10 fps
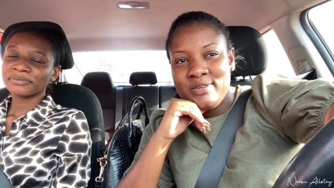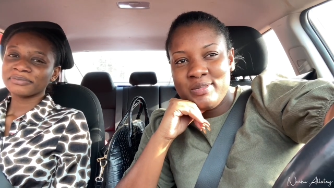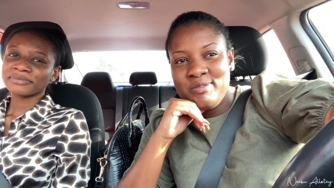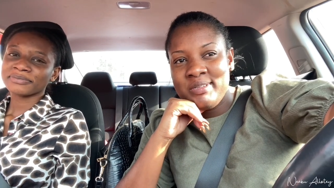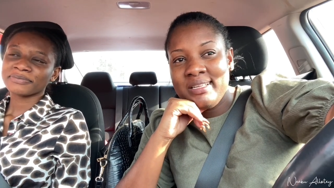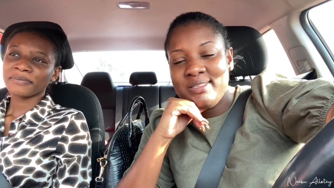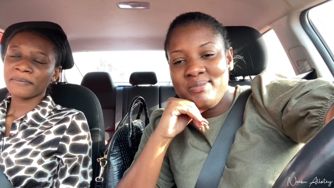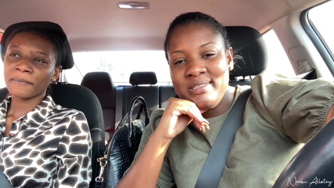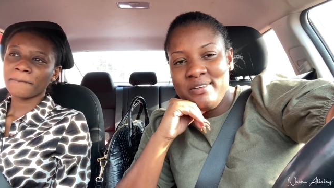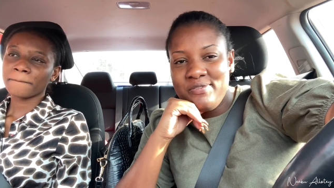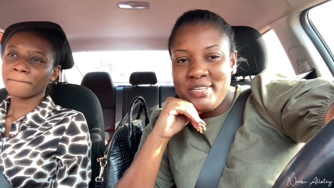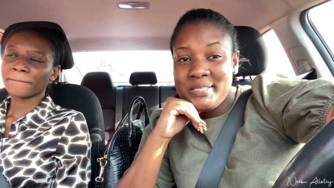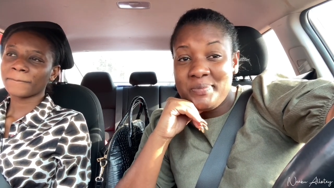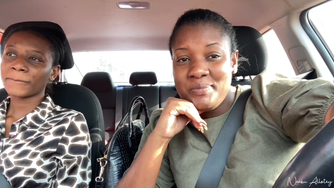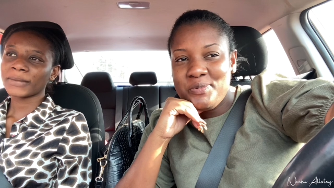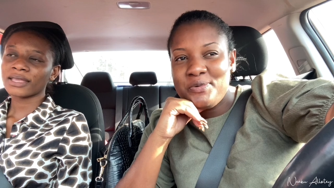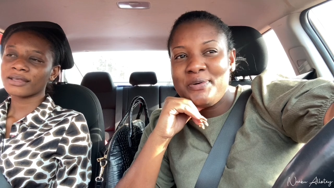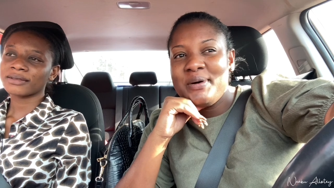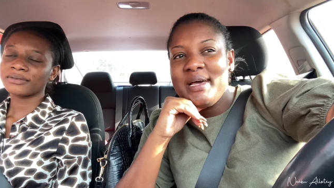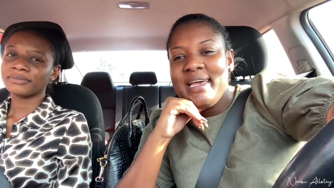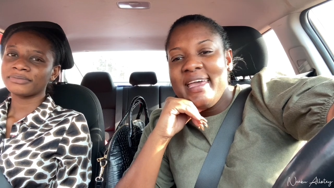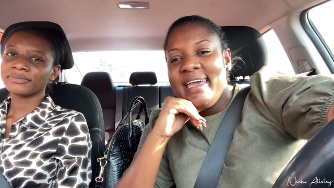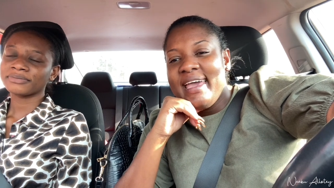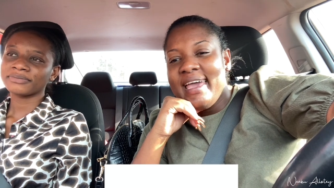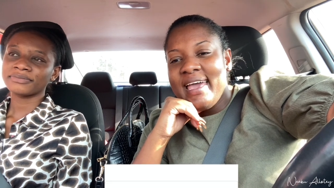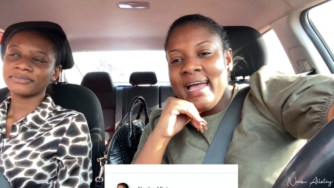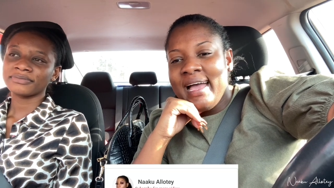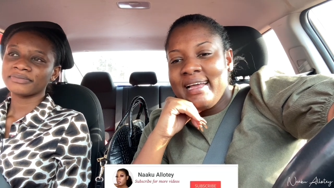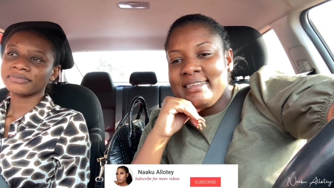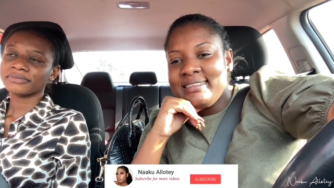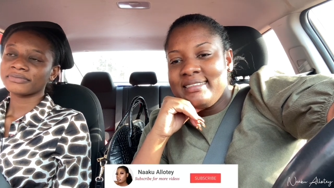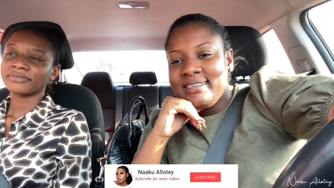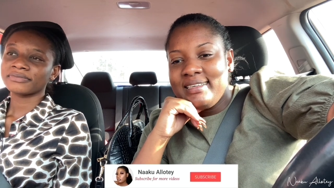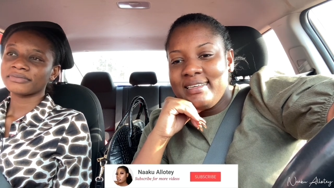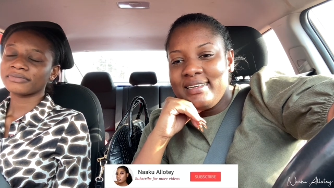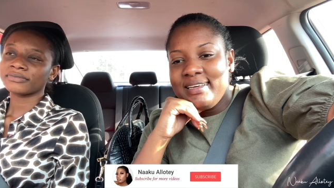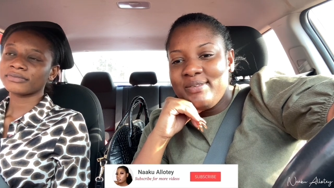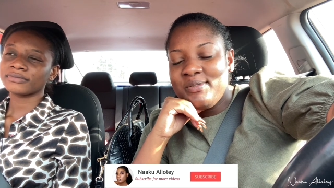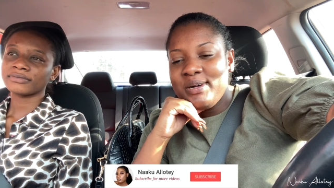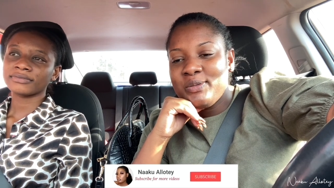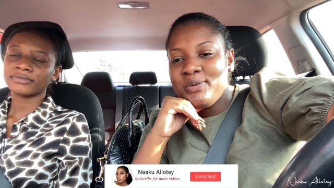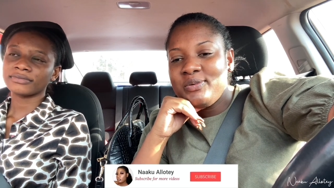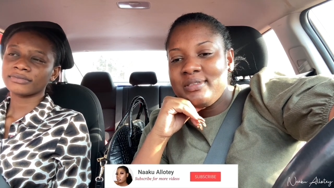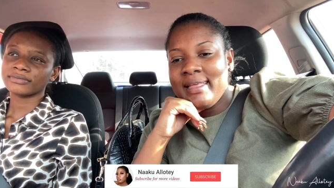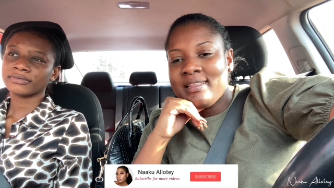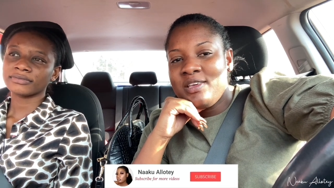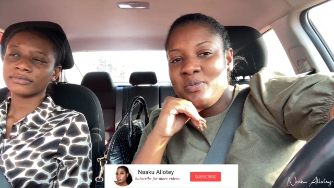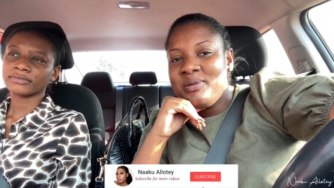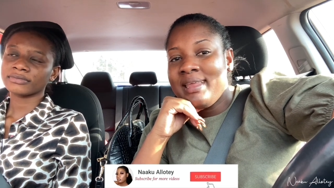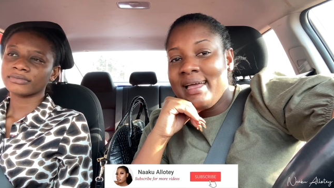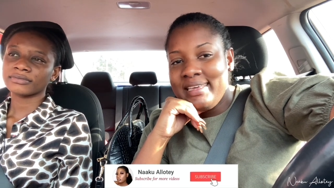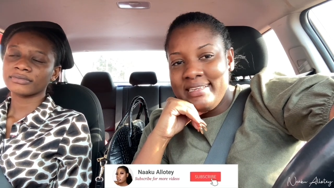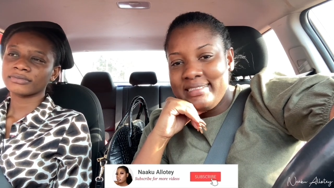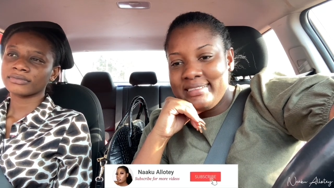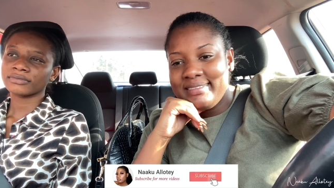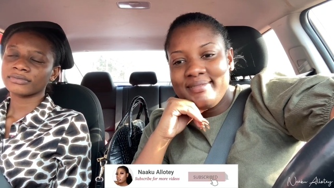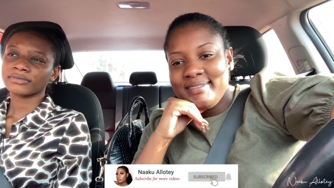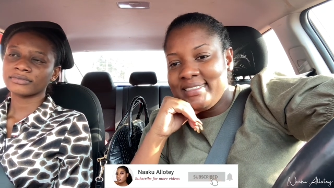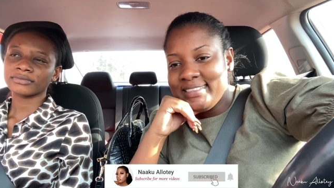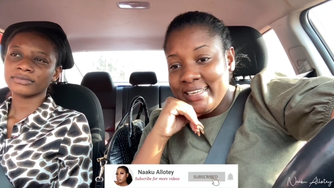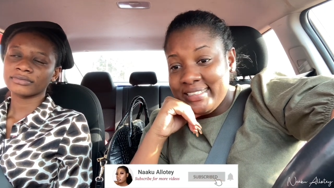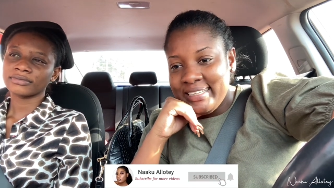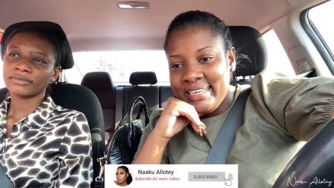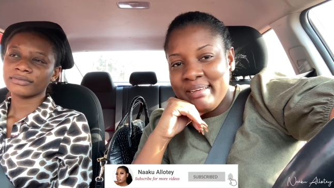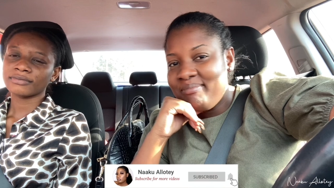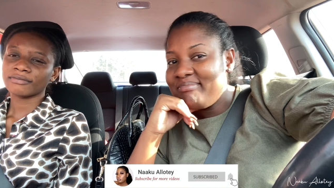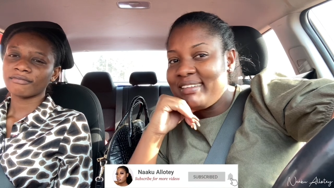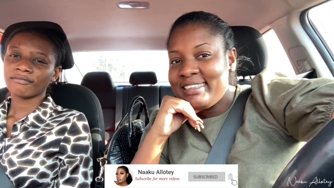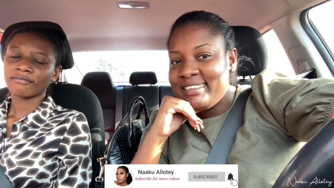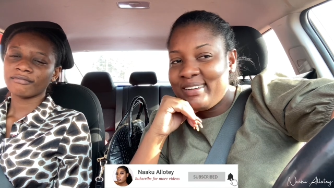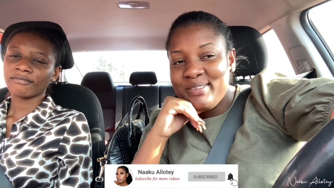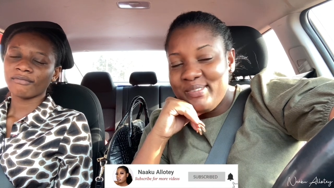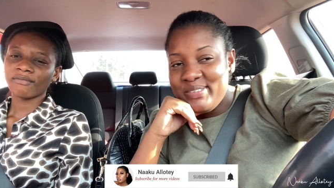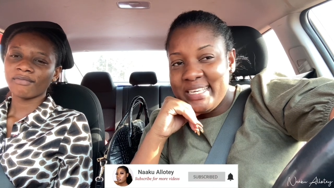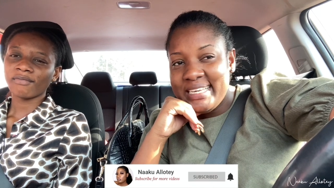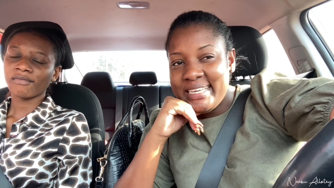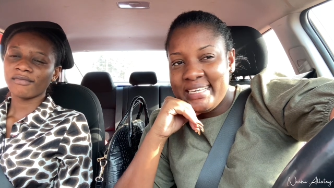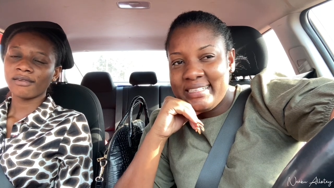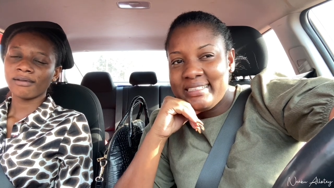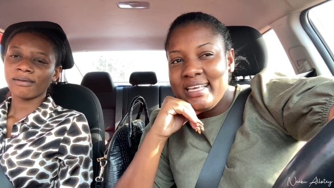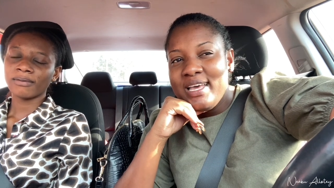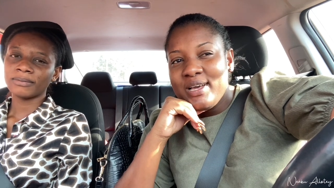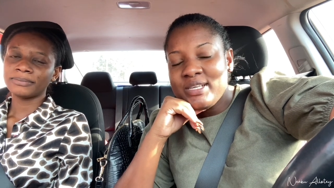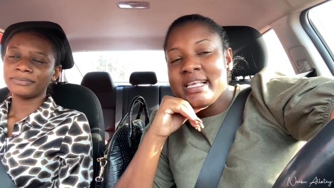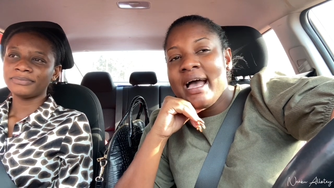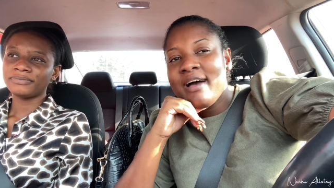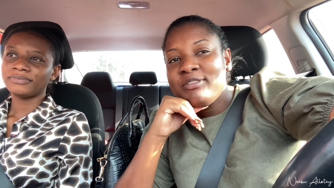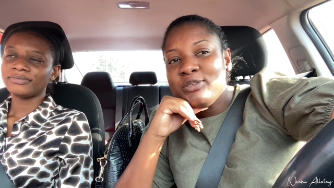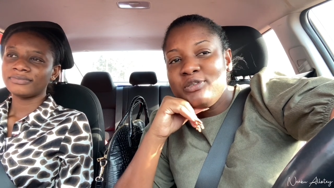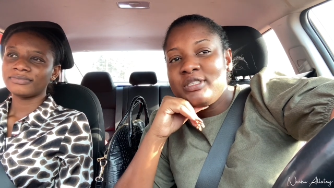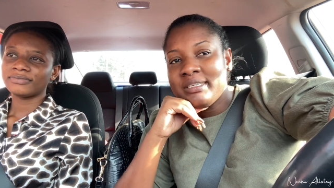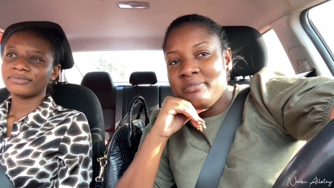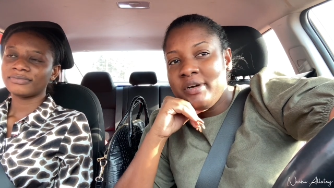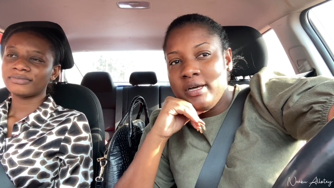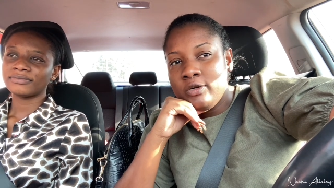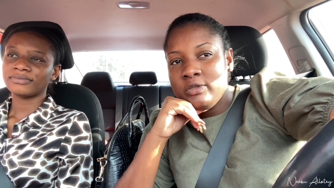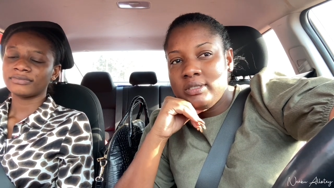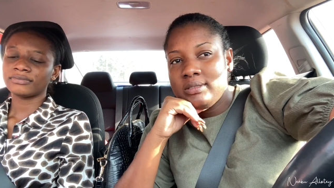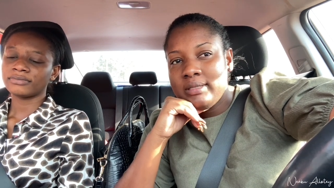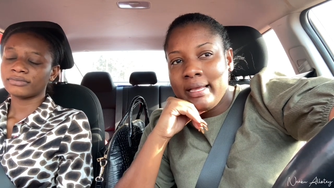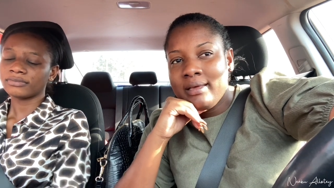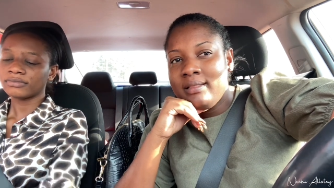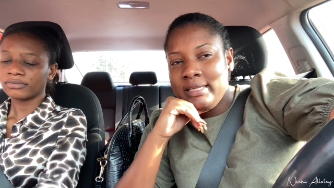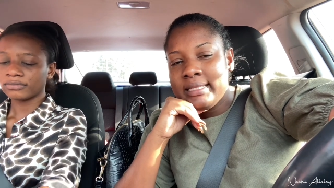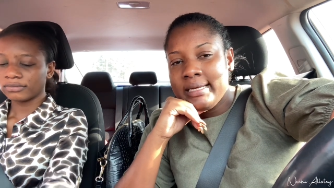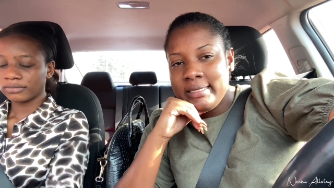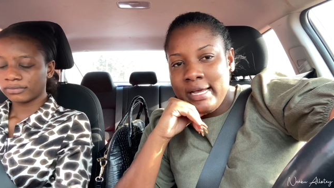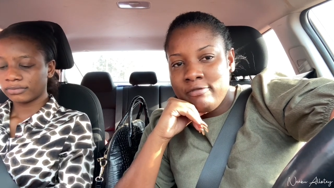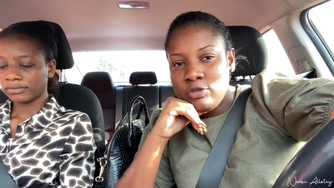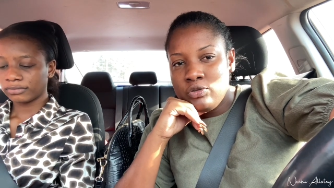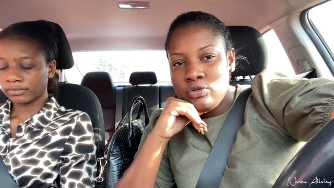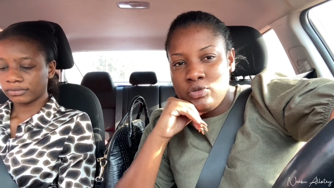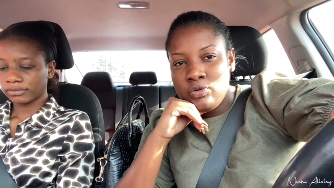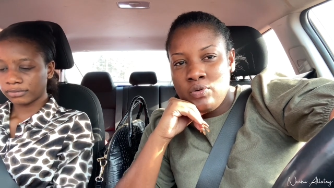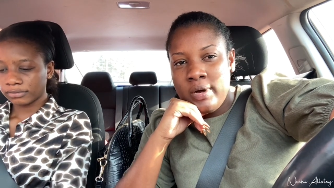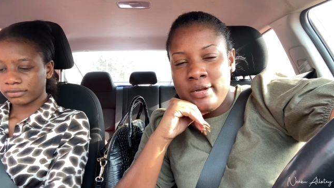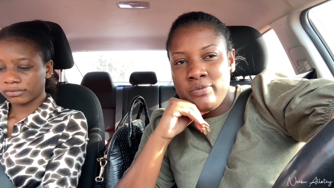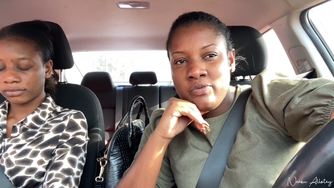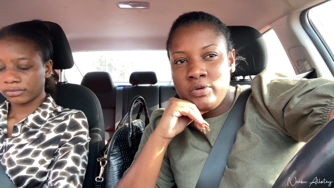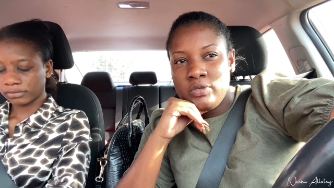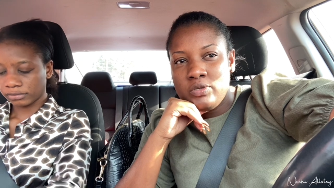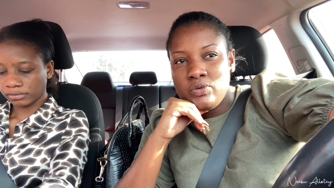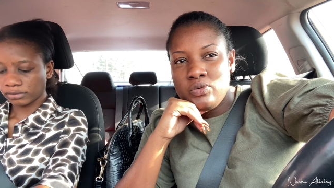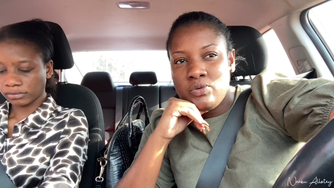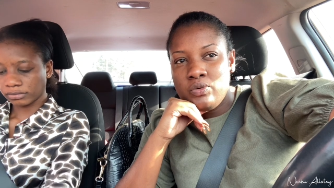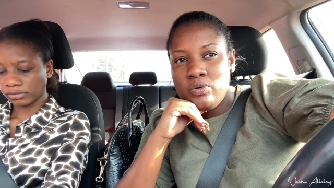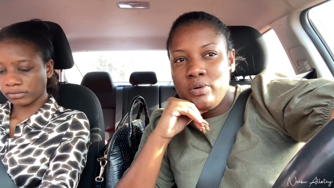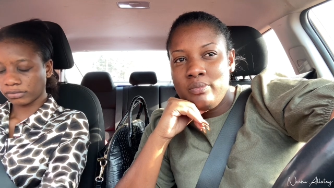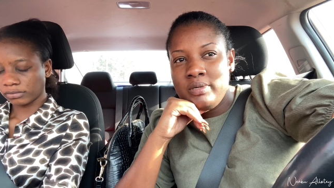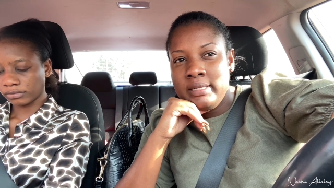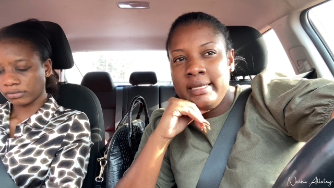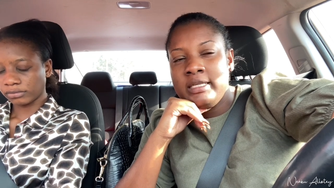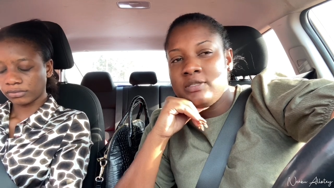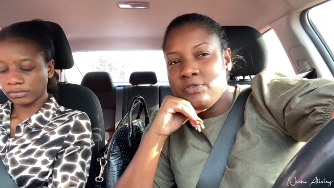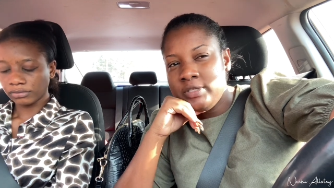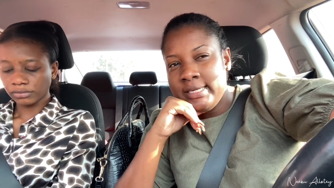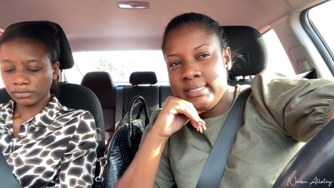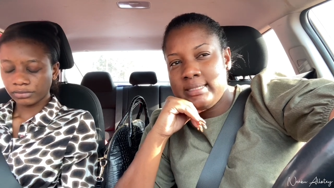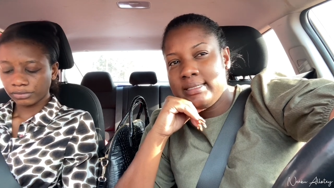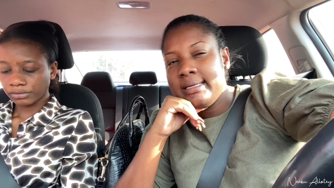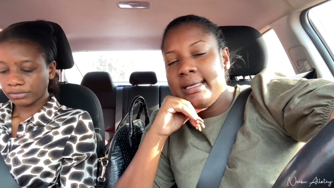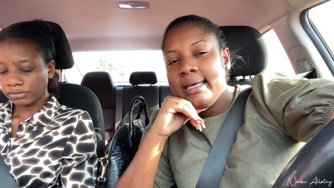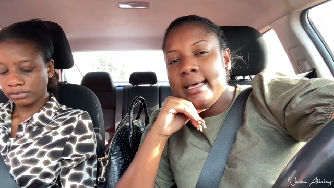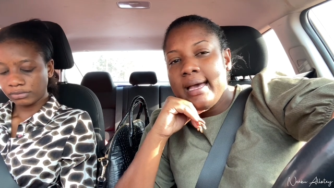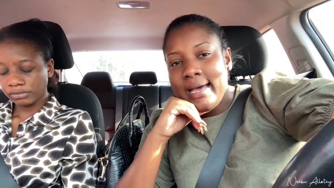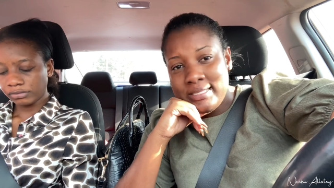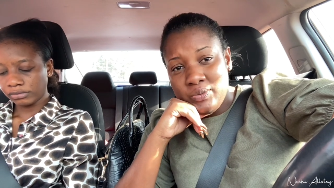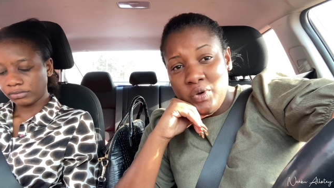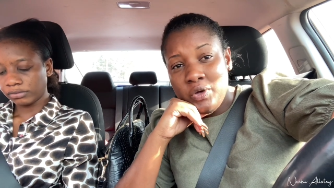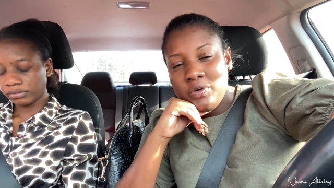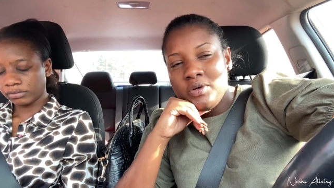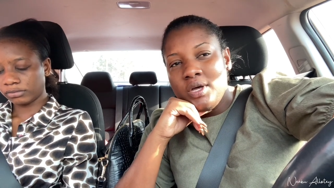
Speaker 1: because we wanted to be the first people, and we're told like they open at 8. It's 8 a.m. and they're not even here yet because I have to go somewhere else like later in the afternoon, so I don't want to be late for that as well.